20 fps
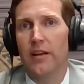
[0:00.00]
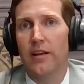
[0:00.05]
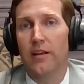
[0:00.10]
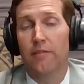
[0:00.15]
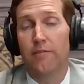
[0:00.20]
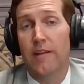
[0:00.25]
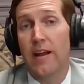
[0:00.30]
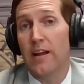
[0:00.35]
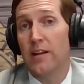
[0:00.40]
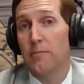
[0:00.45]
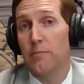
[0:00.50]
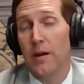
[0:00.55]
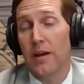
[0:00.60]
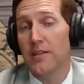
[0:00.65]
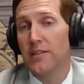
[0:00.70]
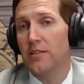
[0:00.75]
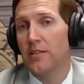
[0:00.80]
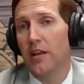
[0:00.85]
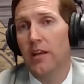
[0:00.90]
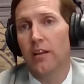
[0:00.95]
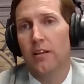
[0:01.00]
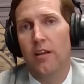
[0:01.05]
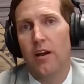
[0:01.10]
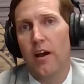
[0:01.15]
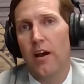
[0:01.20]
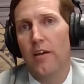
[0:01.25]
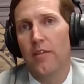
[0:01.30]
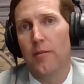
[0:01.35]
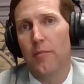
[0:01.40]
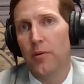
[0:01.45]
In fact, by state
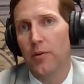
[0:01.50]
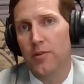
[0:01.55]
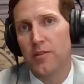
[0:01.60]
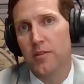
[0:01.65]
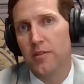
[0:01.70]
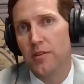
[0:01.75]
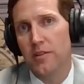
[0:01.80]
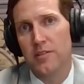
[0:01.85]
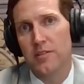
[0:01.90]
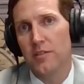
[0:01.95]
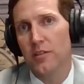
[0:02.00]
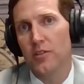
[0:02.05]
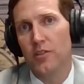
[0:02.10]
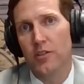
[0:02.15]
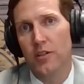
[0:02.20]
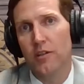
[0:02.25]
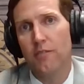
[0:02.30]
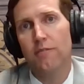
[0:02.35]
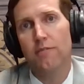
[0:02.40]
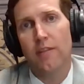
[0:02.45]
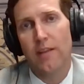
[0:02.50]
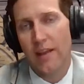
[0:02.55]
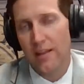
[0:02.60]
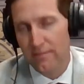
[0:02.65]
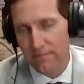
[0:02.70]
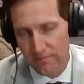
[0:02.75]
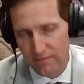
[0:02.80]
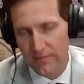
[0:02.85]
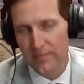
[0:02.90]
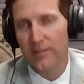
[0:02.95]
law, the person that's the chief
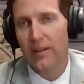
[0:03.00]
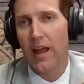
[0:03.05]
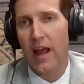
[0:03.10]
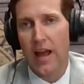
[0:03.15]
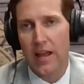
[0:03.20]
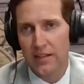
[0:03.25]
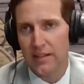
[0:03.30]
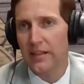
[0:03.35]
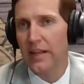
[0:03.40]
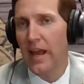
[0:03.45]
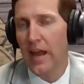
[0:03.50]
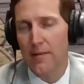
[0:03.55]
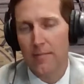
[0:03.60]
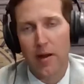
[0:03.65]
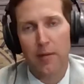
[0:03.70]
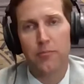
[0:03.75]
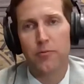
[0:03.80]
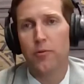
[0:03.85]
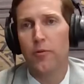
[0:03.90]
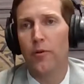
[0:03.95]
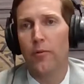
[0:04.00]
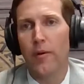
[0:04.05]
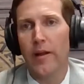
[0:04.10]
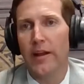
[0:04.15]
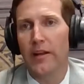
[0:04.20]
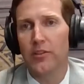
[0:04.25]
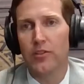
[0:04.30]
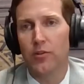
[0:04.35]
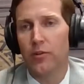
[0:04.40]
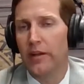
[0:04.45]
came up through the
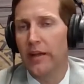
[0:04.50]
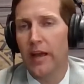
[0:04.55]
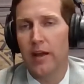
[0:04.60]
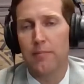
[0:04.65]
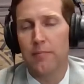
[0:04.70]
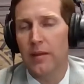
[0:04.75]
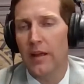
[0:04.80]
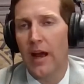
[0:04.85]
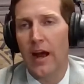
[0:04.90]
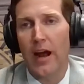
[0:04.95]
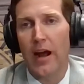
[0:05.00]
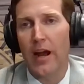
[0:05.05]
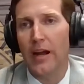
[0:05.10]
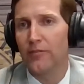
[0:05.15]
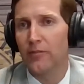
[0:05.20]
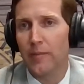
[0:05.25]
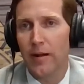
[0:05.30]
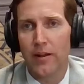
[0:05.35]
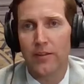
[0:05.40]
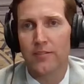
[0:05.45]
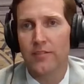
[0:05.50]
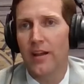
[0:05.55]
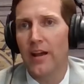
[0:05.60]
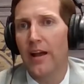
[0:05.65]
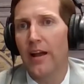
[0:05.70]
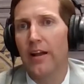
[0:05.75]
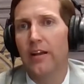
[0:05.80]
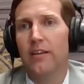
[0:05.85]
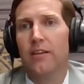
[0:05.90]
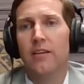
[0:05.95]
ranks. You can't be hired from
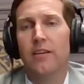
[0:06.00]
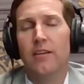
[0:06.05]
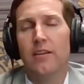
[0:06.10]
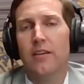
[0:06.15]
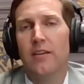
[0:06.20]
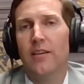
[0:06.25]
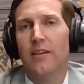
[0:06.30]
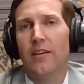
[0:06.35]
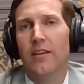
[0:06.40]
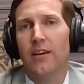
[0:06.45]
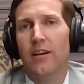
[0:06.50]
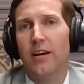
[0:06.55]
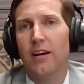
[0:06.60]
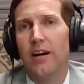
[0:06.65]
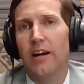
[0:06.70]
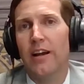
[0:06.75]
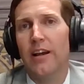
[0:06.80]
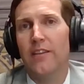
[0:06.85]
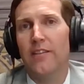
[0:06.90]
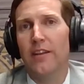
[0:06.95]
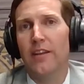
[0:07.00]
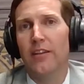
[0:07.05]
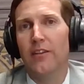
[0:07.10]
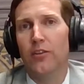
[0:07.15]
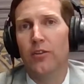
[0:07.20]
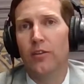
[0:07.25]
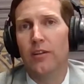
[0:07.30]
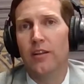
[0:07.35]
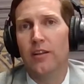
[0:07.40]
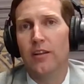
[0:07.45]
outside. And
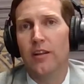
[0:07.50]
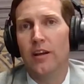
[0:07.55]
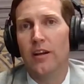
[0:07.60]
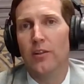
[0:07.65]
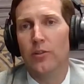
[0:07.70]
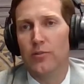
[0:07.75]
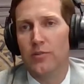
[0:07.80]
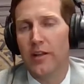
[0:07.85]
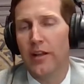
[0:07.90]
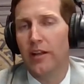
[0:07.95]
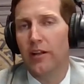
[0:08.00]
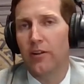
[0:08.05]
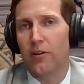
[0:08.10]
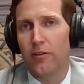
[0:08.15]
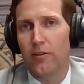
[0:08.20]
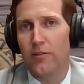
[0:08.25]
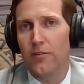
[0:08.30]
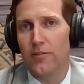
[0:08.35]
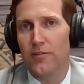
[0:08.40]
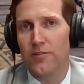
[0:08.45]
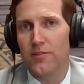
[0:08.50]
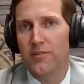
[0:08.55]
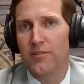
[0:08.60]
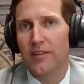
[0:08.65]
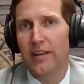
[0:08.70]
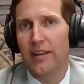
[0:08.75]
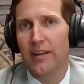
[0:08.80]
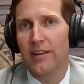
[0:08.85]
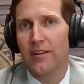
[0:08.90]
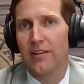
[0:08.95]
then you get lieutenant
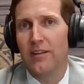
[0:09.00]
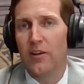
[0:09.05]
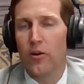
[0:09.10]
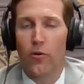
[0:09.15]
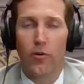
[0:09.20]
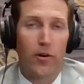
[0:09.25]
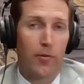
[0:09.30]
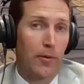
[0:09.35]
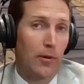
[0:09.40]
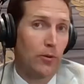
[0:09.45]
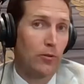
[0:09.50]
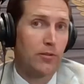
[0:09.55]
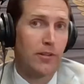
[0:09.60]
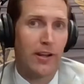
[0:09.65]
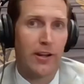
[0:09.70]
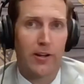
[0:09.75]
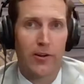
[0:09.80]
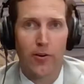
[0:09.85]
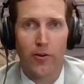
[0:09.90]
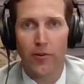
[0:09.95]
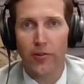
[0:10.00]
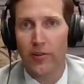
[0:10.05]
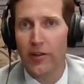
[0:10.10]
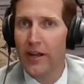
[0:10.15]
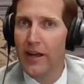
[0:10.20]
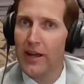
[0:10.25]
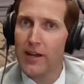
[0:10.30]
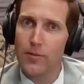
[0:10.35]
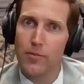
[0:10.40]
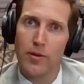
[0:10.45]
colonels, and in order to be a lieutenant colonel,
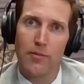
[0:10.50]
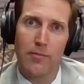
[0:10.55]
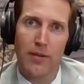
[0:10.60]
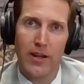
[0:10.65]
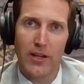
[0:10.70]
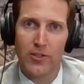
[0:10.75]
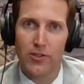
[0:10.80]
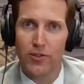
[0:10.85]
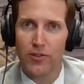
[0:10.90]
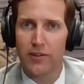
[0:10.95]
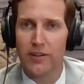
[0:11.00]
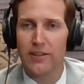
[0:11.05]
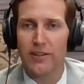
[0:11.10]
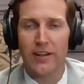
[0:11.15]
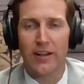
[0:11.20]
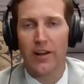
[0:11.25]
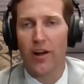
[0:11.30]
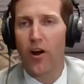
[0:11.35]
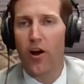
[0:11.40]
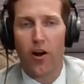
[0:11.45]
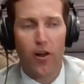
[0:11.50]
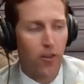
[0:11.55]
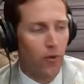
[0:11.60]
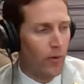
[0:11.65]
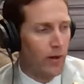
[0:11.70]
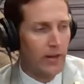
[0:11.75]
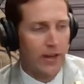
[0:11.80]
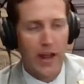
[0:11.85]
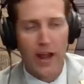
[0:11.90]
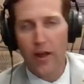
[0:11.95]
you had to be a major, and all the
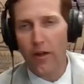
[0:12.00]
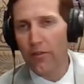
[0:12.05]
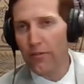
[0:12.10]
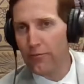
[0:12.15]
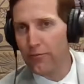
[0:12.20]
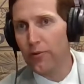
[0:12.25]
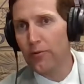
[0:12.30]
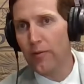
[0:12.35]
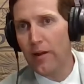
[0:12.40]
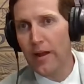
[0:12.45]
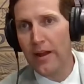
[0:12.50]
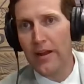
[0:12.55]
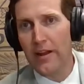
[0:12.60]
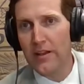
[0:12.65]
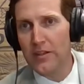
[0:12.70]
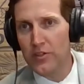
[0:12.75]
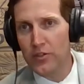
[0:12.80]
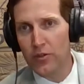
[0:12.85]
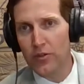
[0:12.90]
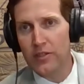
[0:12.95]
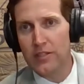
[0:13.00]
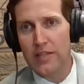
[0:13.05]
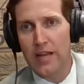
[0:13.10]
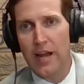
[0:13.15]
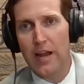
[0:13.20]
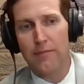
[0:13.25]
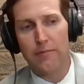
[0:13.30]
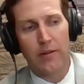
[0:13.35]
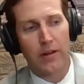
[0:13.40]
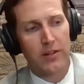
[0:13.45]
way down through, right, in certain
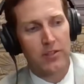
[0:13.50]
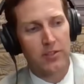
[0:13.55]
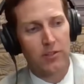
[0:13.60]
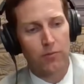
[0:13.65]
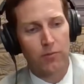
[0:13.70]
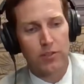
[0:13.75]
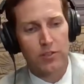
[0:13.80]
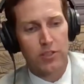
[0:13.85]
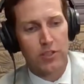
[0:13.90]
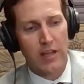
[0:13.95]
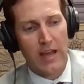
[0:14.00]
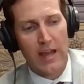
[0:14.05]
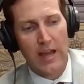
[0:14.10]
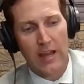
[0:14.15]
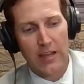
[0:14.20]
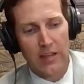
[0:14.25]
time breaks. So what you